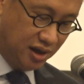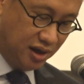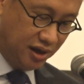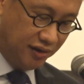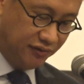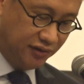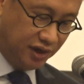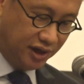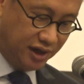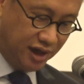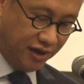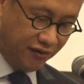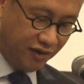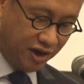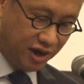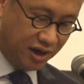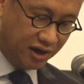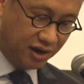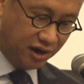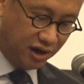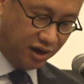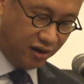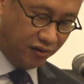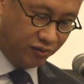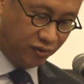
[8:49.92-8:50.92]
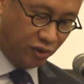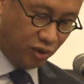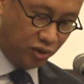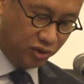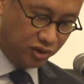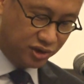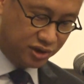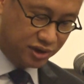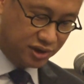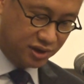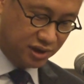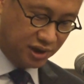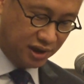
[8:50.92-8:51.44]
If the Dewan Negara
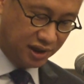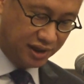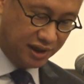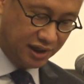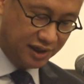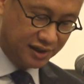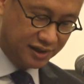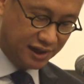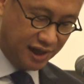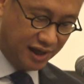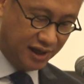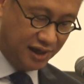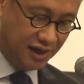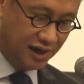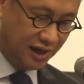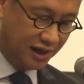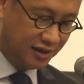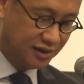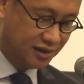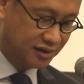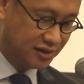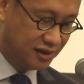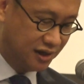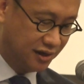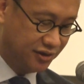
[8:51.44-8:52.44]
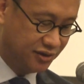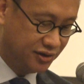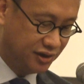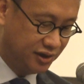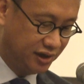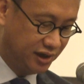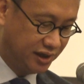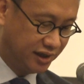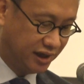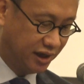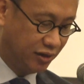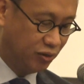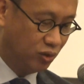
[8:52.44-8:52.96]
votes against any
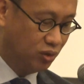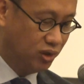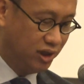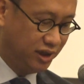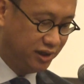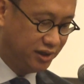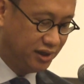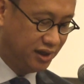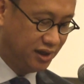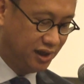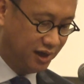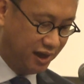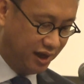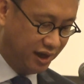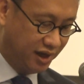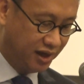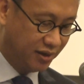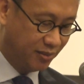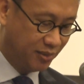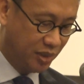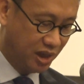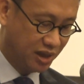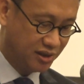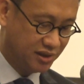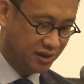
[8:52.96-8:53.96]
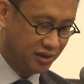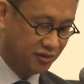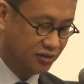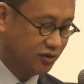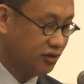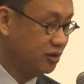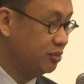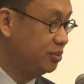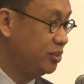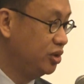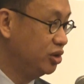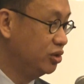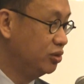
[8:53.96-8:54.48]
legislation, it can only delay the passage
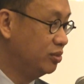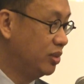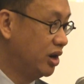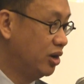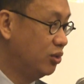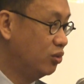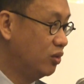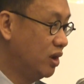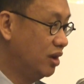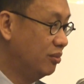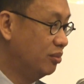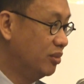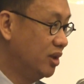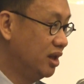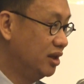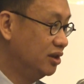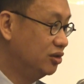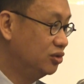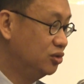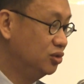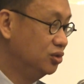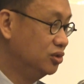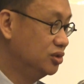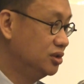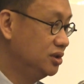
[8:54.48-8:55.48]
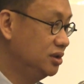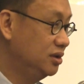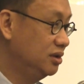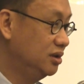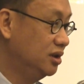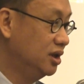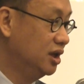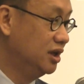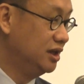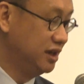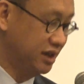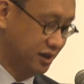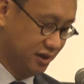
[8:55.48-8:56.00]
of the bill by 1 month
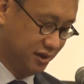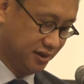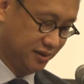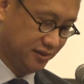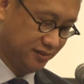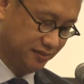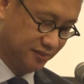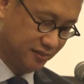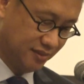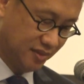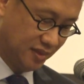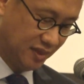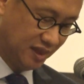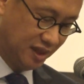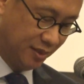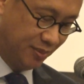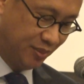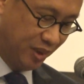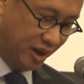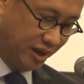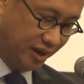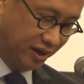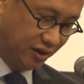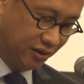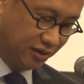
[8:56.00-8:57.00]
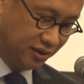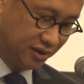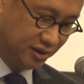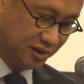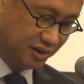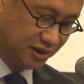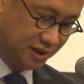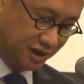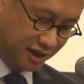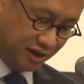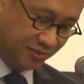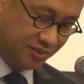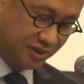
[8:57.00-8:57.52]
to a year, depending
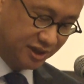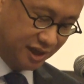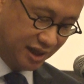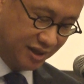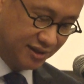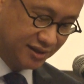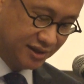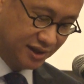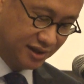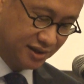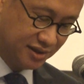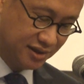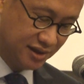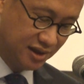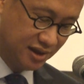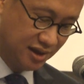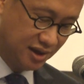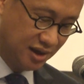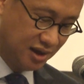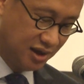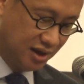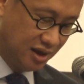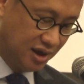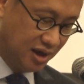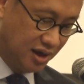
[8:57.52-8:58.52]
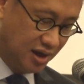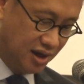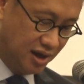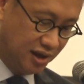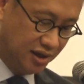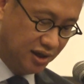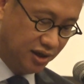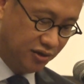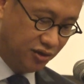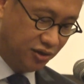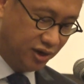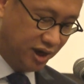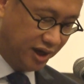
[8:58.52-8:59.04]
on circumstances.
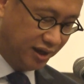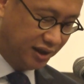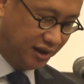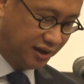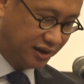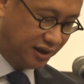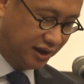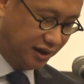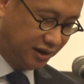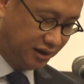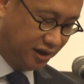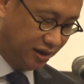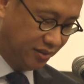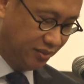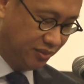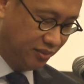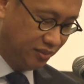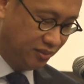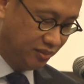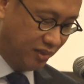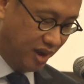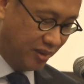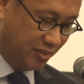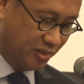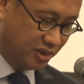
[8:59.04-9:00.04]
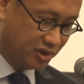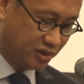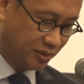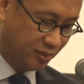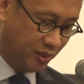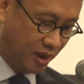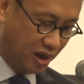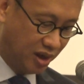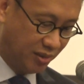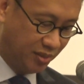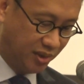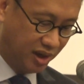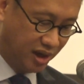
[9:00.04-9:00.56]
In the United Kingdom, members of
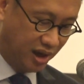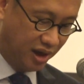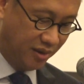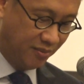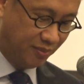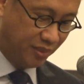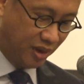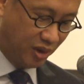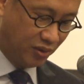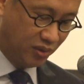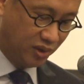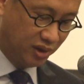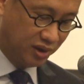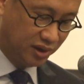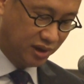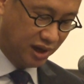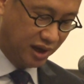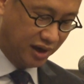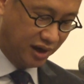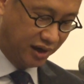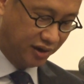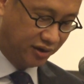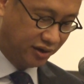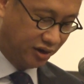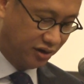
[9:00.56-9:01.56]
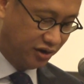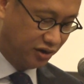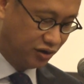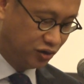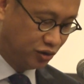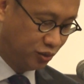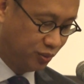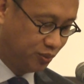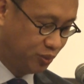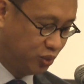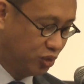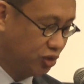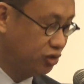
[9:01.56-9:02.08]
Parliament are empowered and encouraged
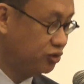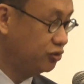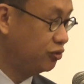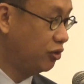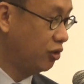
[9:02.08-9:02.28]
to push